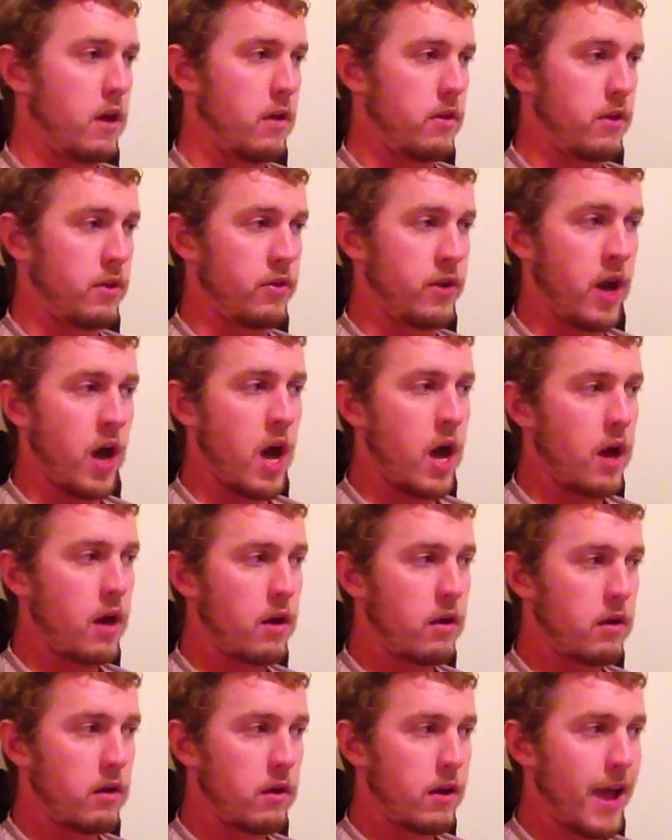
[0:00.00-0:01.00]
They're not
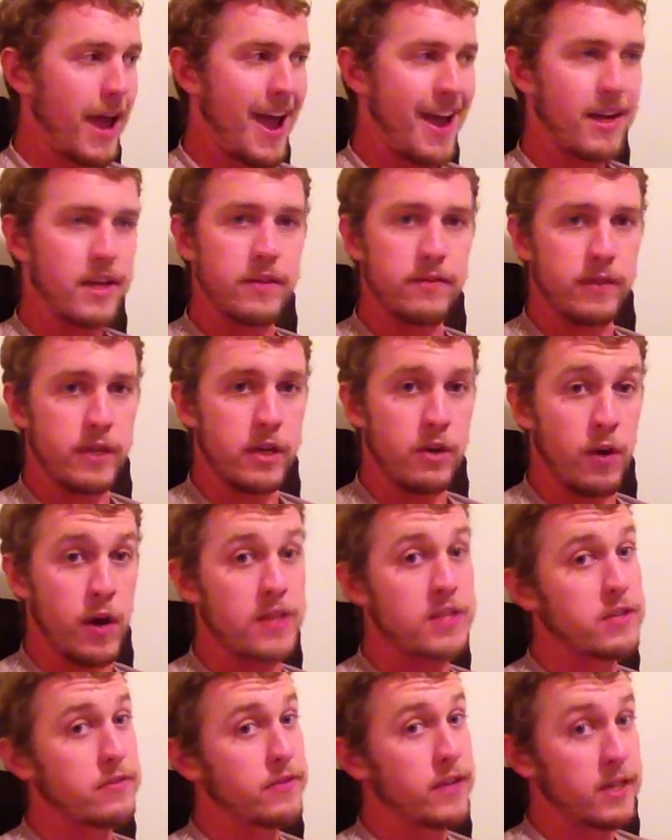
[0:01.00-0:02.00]
actively
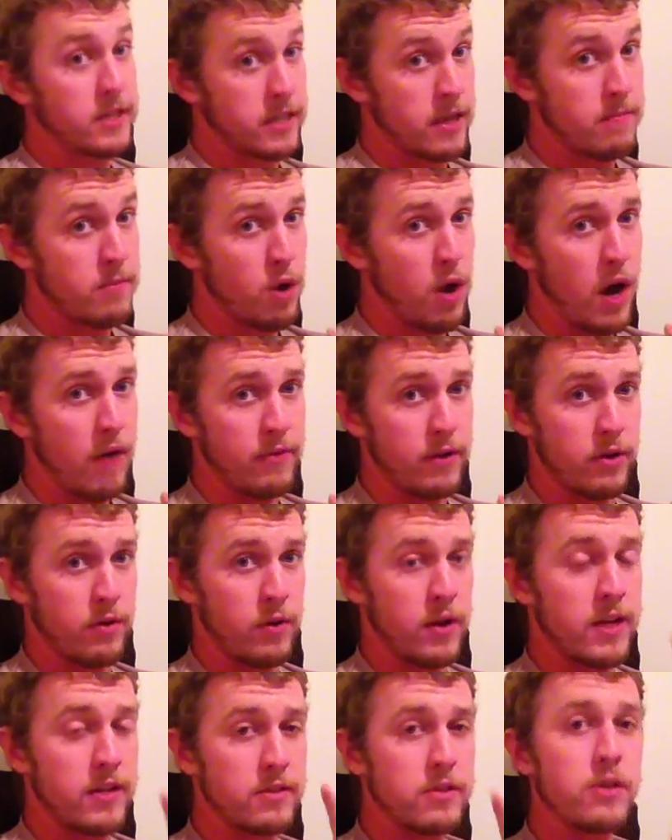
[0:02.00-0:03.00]
aggressive, except Mojave
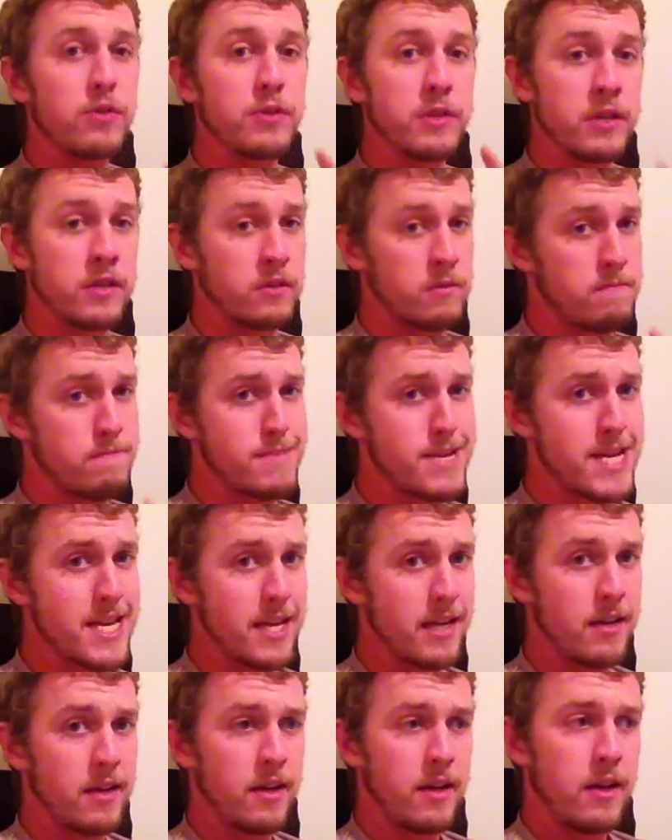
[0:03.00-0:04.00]
Greens. Those things are
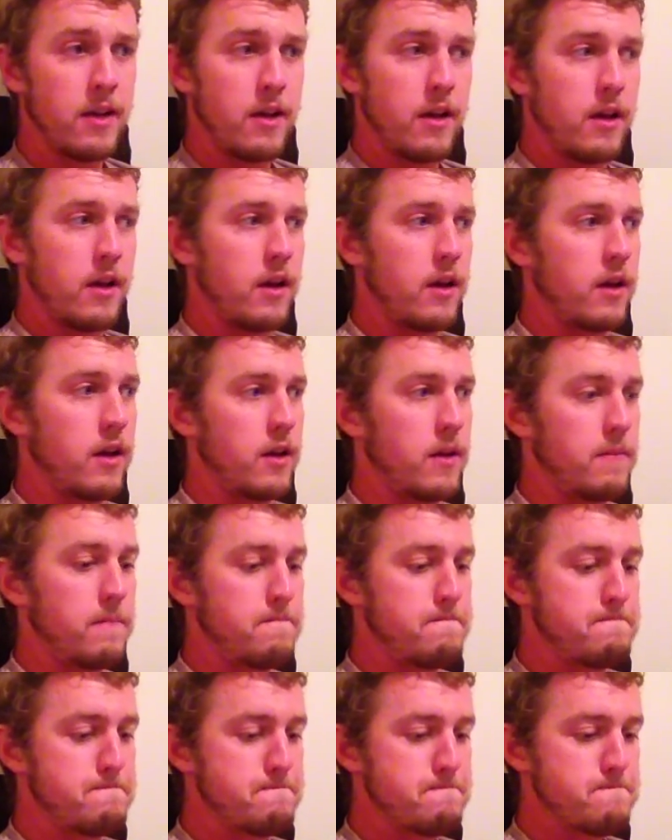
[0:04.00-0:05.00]
mean.
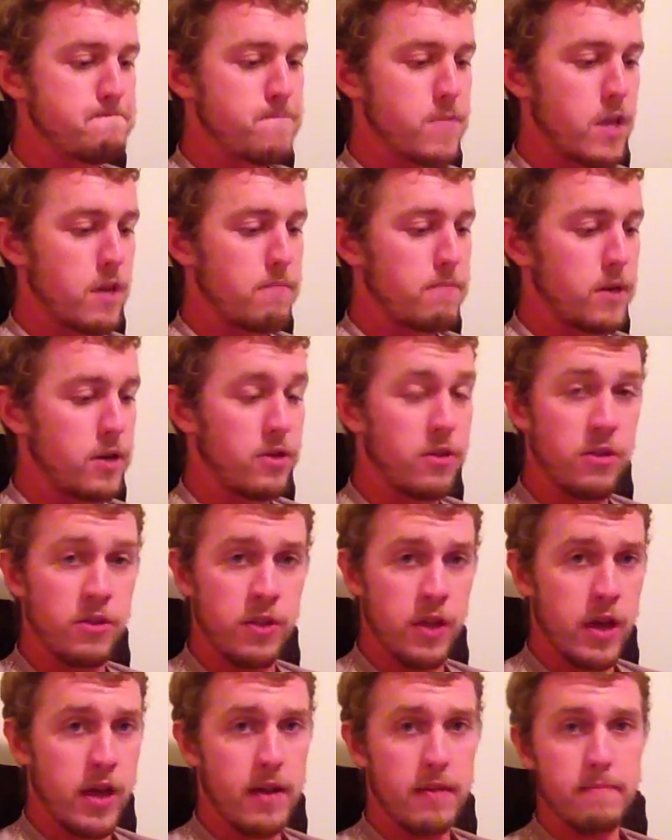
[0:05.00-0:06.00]
But other than
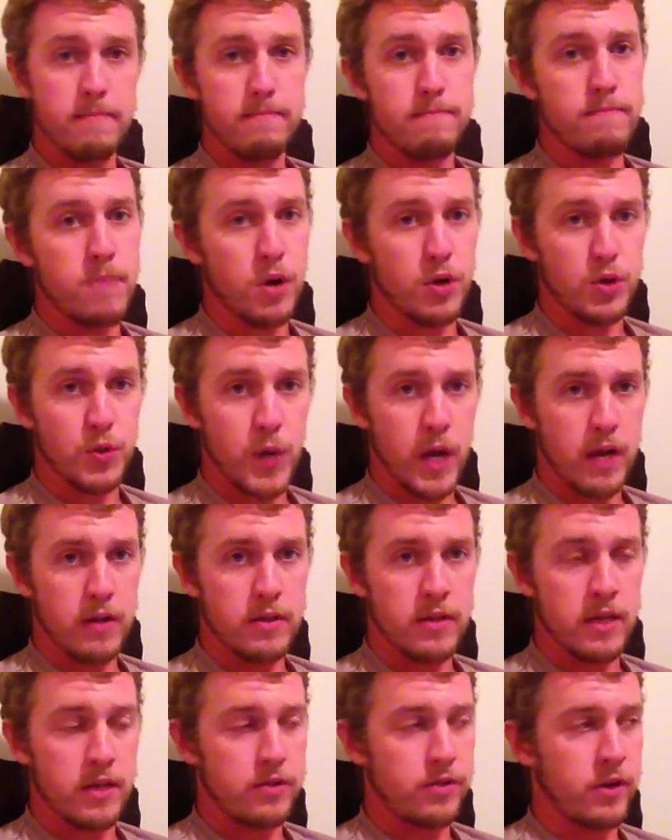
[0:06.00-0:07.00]
that, most
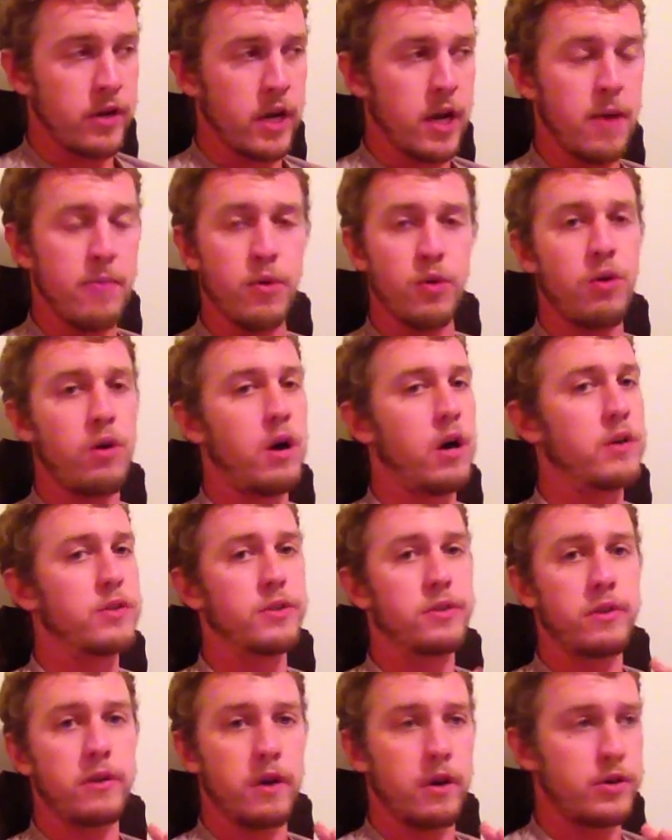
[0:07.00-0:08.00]
rattlesnakes you're going to come
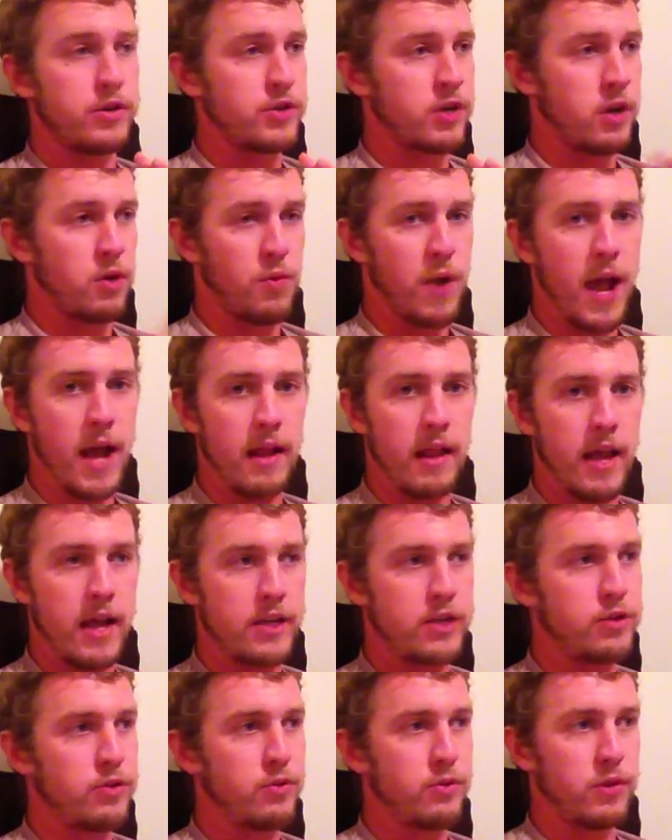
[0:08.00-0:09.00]
across are just going to rattle
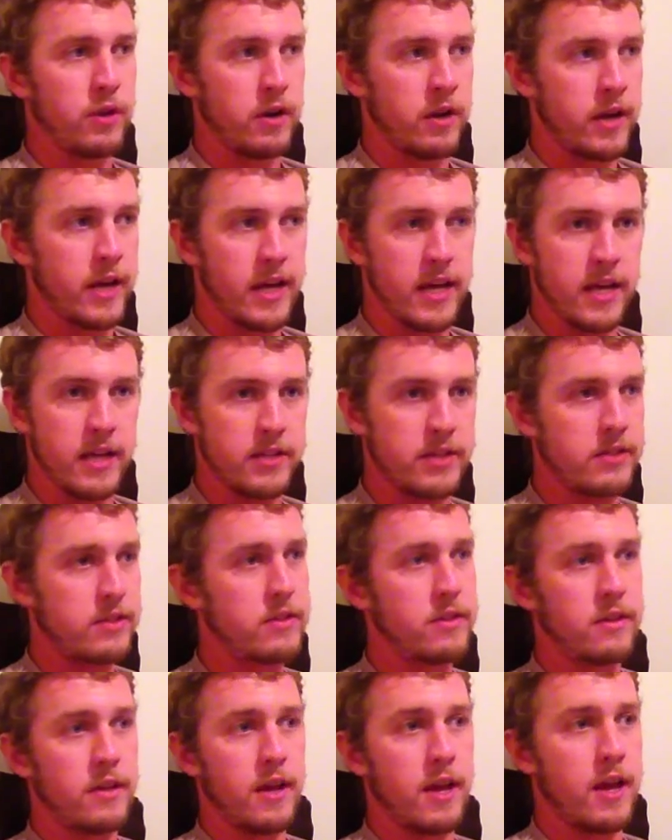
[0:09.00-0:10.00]
at you, they're going to
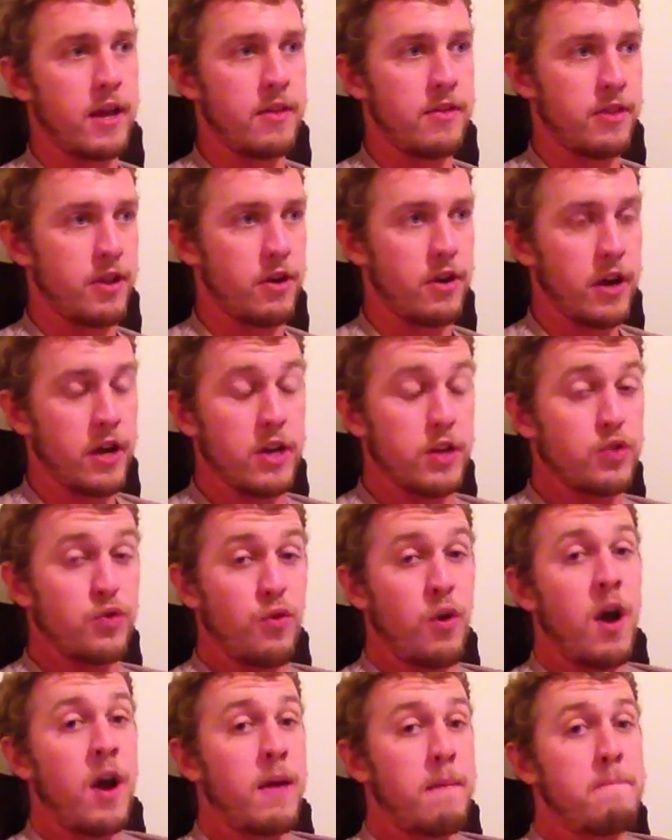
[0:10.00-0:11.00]
hiss, and they're going to
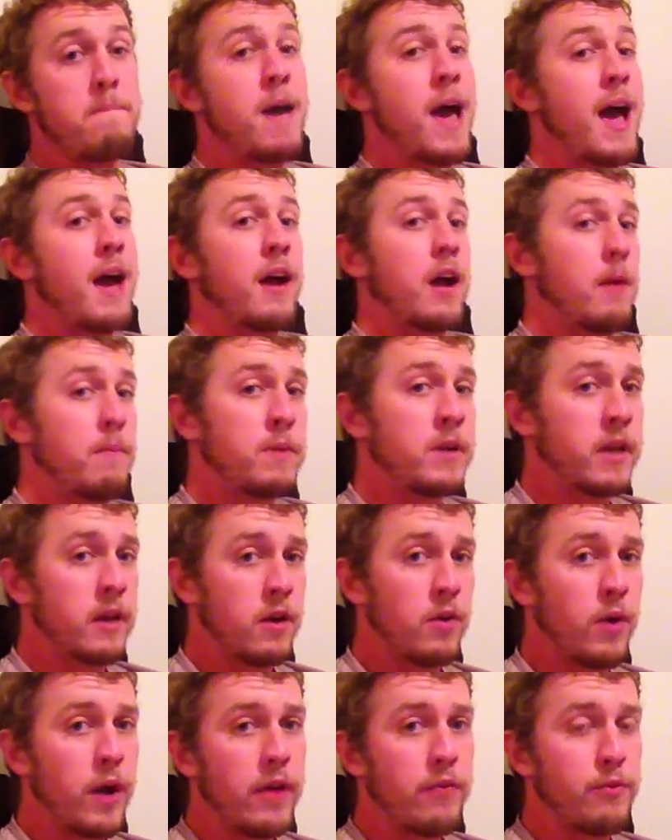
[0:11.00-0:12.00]
try and back up and get
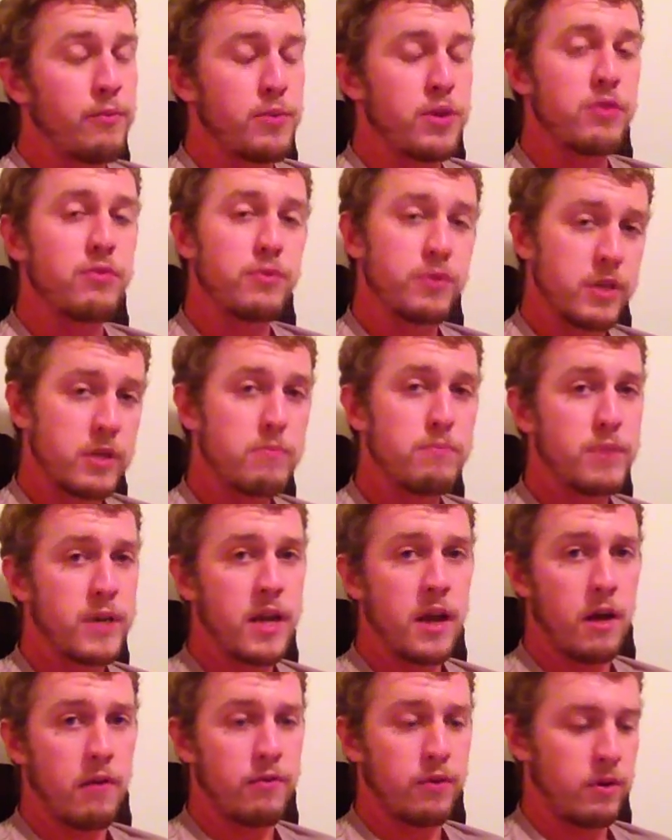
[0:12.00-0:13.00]
away from you. Just be
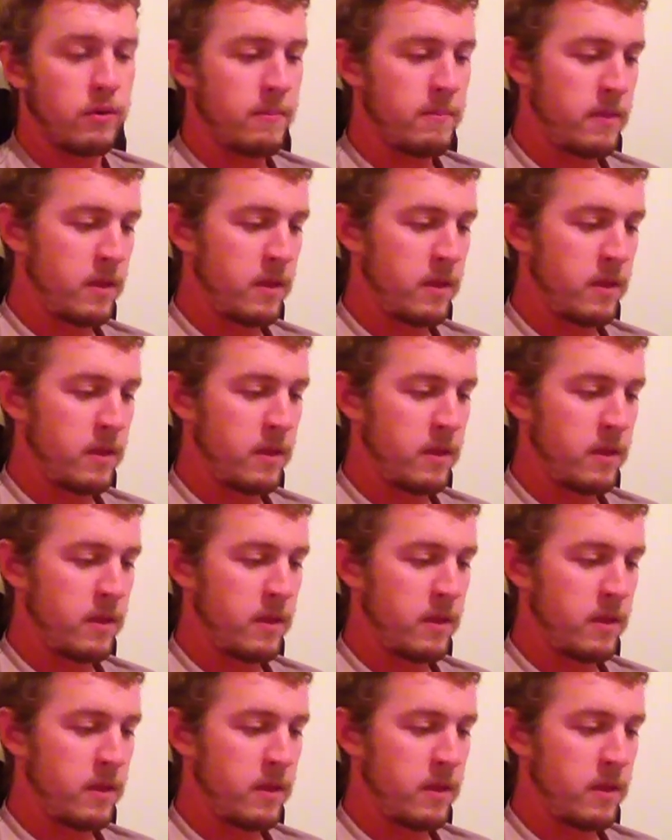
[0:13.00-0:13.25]
careful.